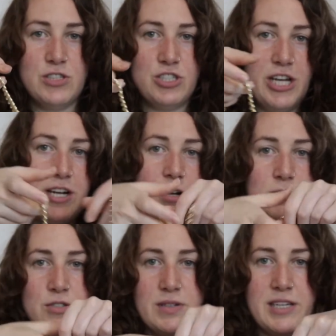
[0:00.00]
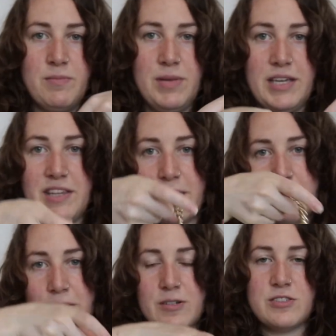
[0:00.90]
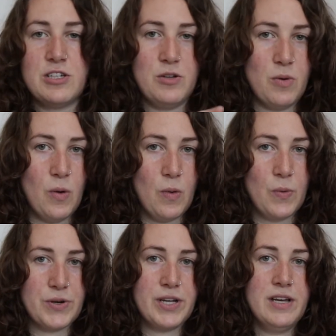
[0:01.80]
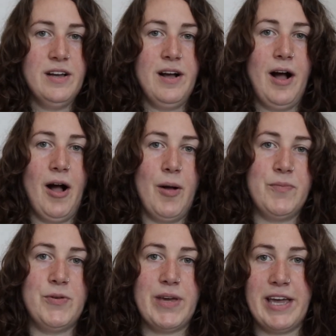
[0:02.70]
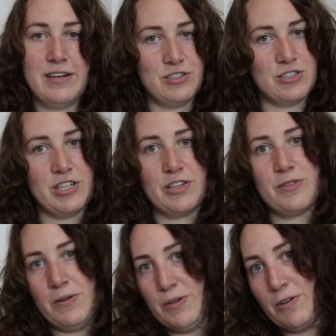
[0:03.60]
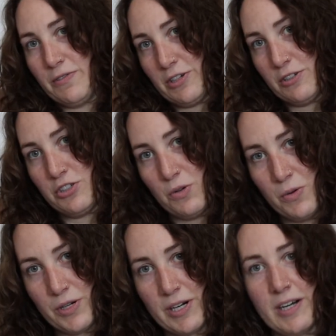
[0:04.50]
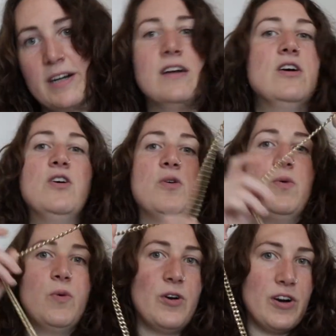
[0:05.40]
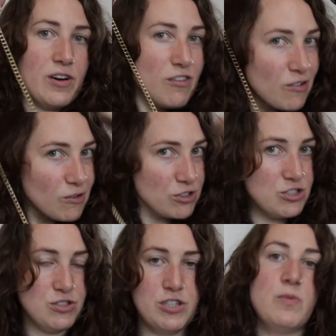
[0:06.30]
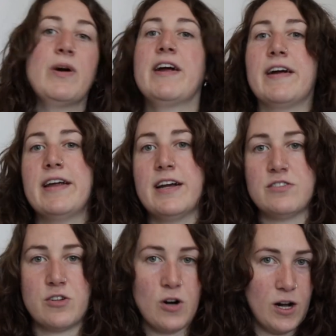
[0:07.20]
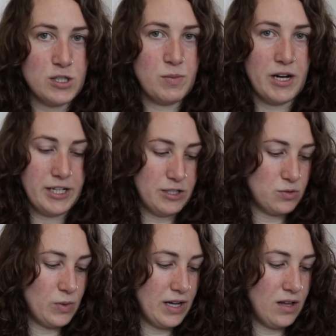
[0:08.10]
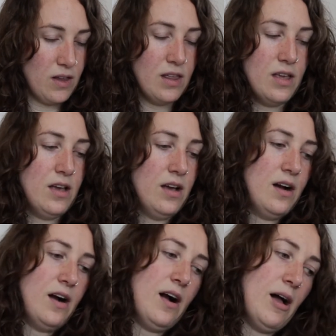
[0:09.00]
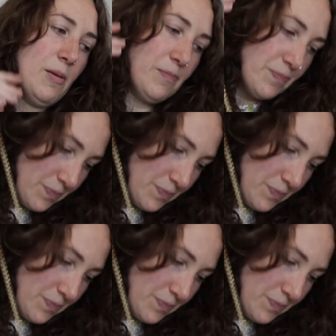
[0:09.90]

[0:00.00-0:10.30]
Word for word: this chain up so it can be like a purse that you hold. Um, you can just like throw it over your shoulder, or of course you can wear it as a crossbody as well. Um,